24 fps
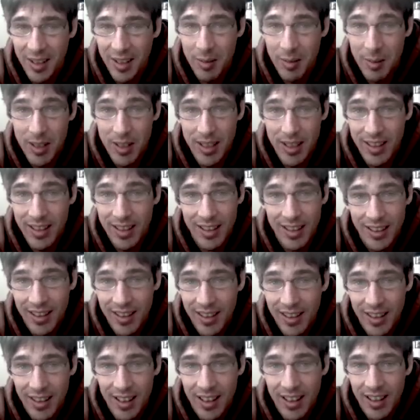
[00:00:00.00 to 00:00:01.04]
I mean,
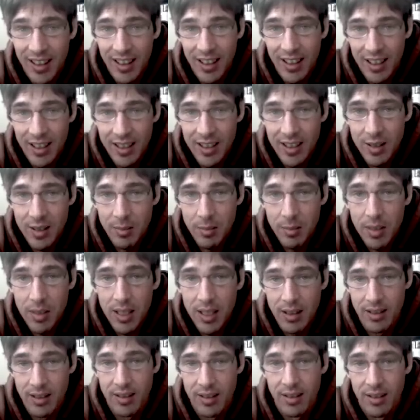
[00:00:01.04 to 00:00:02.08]
it's
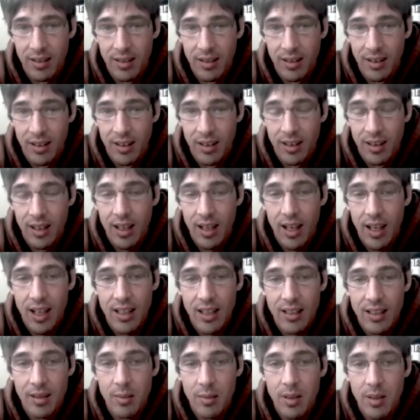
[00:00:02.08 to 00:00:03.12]
meat. I had
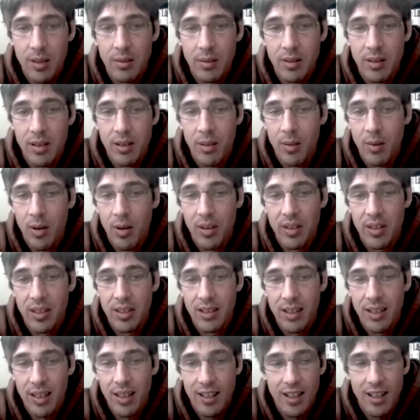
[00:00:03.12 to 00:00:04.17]
somebody who was coming over,
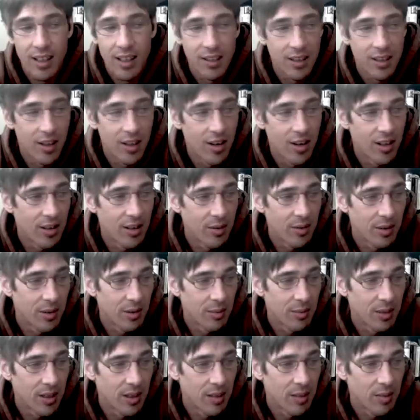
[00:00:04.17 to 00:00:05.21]
decided not to argue with
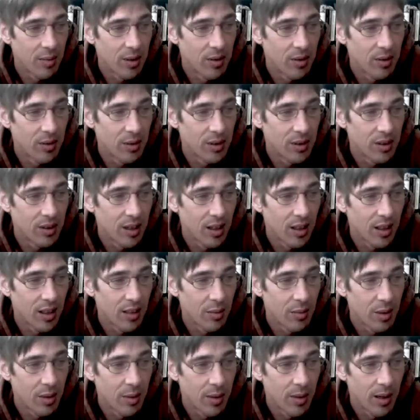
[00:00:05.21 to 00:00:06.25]
him, came over, was talking
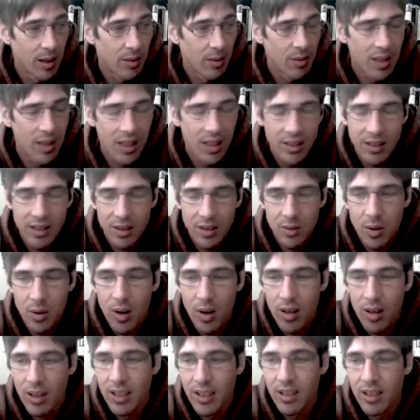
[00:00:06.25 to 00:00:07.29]
to me about, well, it's just
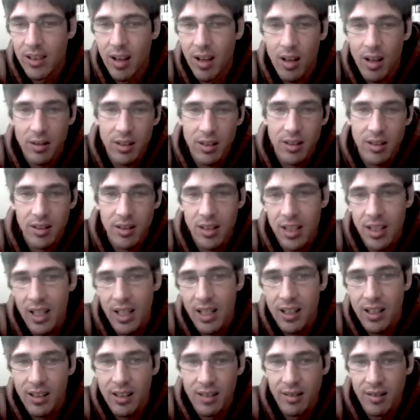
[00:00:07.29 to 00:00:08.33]
wrong to eat dog because you can't
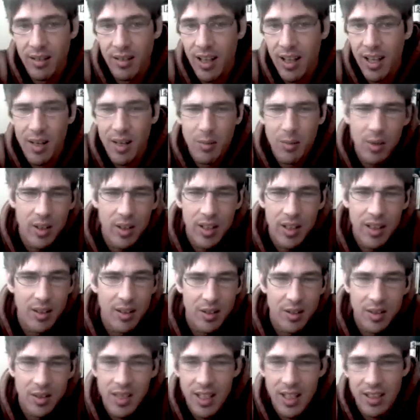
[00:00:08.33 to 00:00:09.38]
eat animal that
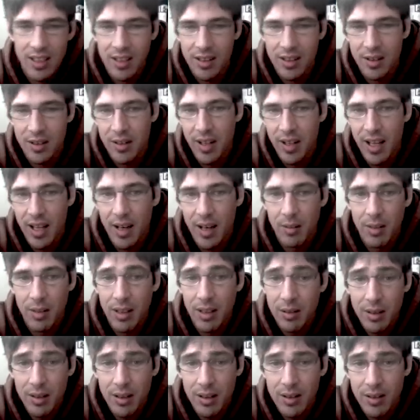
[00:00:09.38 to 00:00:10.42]
understands this or that. I'm
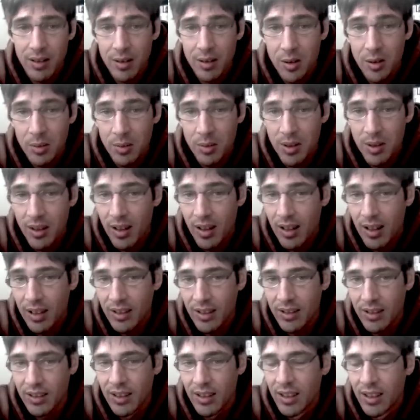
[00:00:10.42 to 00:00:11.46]
like, well, that's stupid
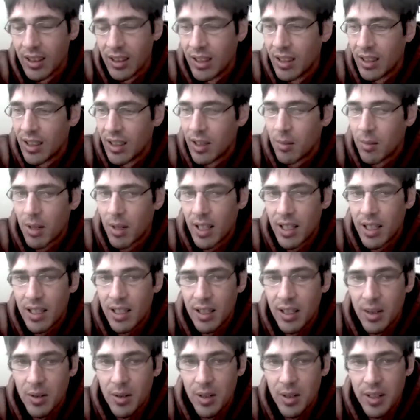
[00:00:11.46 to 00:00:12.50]
dogs. But I didn't
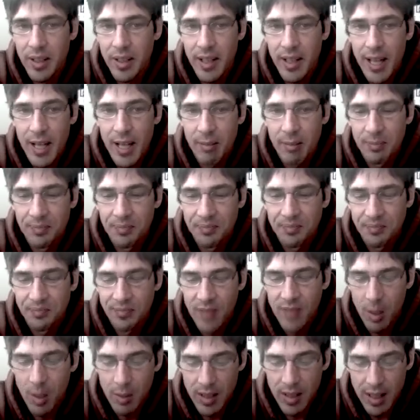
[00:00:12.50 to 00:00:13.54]
go into that.
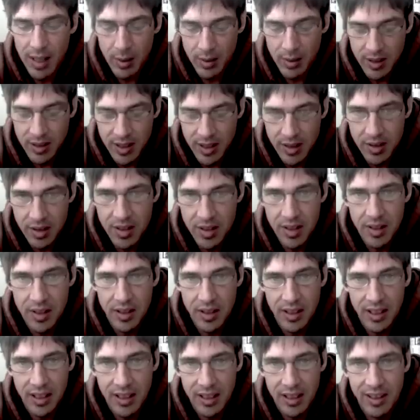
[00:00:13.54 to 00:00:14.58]
But that was their
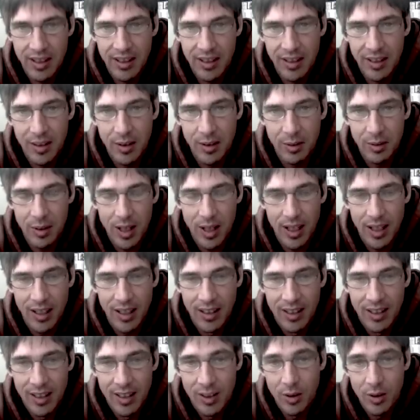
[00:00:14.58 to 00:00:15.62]
theory, They you know, of why
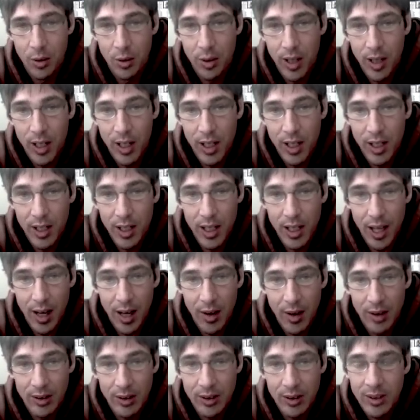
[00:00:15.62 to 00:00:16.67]
it's okay to eat
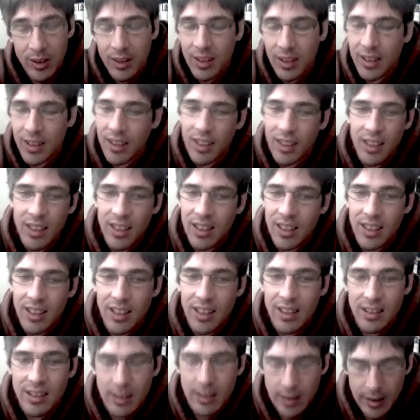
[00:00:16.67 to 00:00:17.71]
cows.
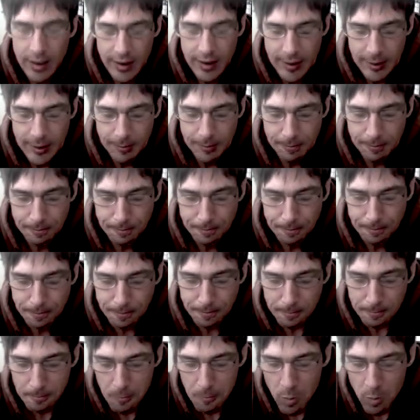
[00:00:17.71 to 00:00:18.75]
It's just
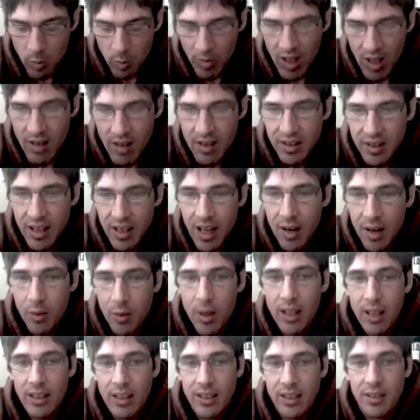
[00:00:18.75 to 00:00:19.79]
this kind of
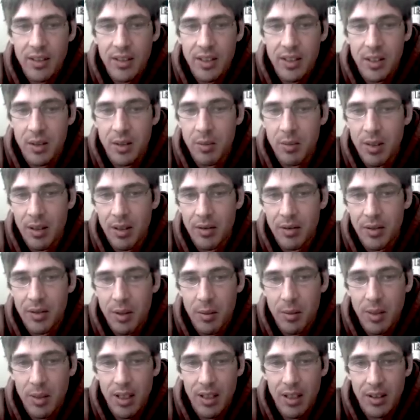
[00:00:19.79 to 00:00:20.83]
relativism of
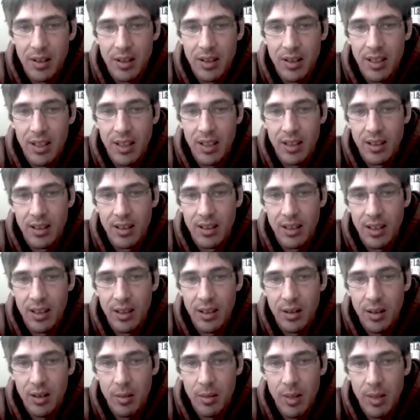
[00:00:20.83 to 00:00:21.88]
somebody else thinks that
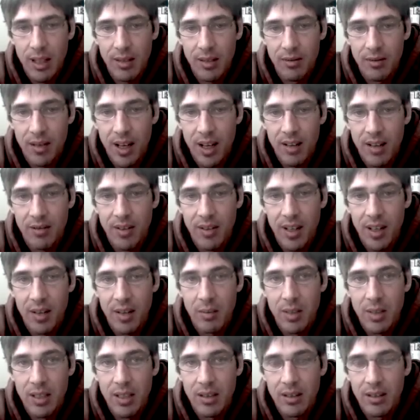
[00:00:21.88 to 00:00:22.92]
you can make a fine, fine
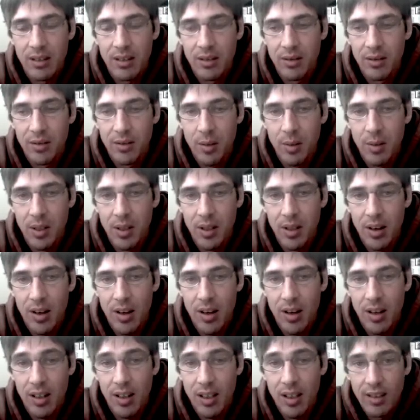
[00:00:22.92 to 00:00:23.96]
meal from a
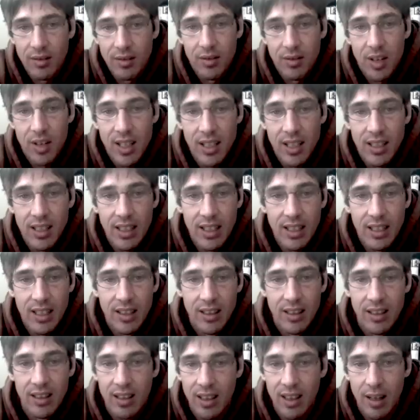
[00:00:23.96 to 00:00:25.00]
dog, and frankly,
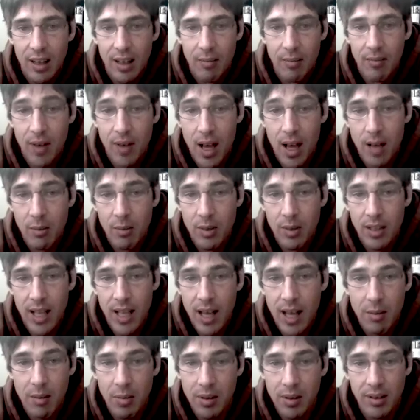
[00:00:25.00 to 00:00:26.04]
I'm fine with
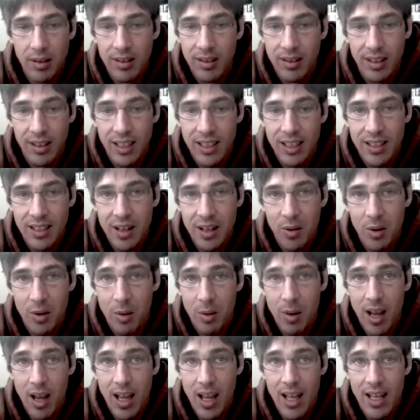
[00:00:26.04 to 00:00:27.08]
that, but that's not where
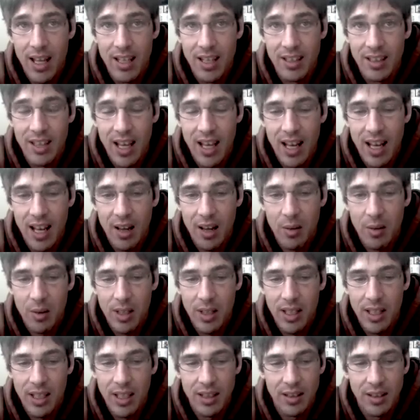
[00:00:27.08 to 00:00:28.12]
my head is at. I don't want
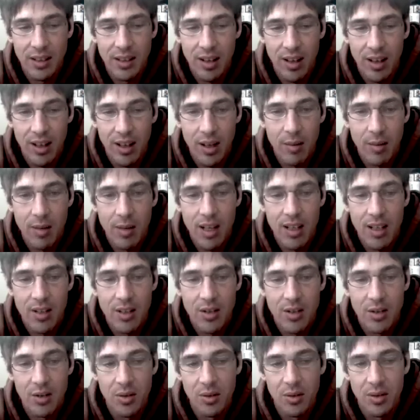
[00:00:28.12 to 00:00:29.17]
to eat a dog. I'm not
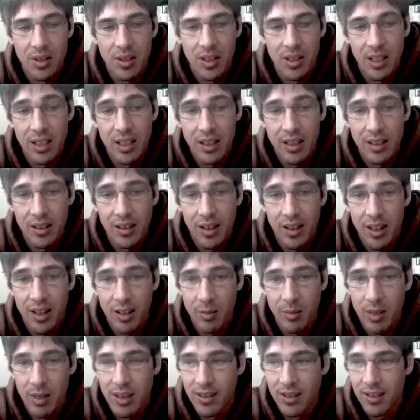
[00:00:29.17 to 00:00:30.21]
choosing to eat a dog
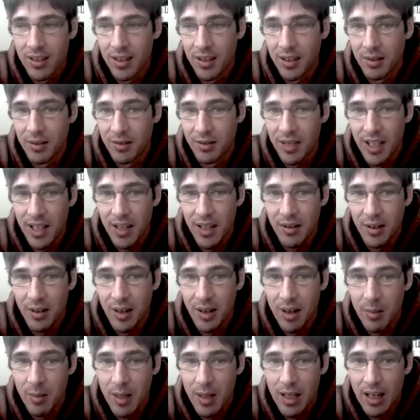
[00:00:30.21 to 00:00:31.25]
based on the flavor.
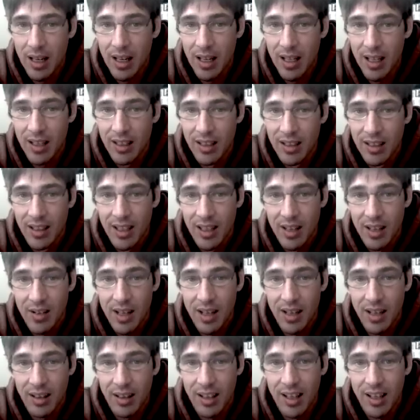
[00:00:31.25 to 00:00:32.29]
I mean, I have
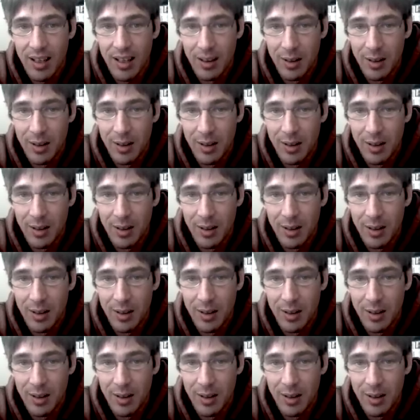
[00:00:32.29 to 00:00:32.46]
had a lot of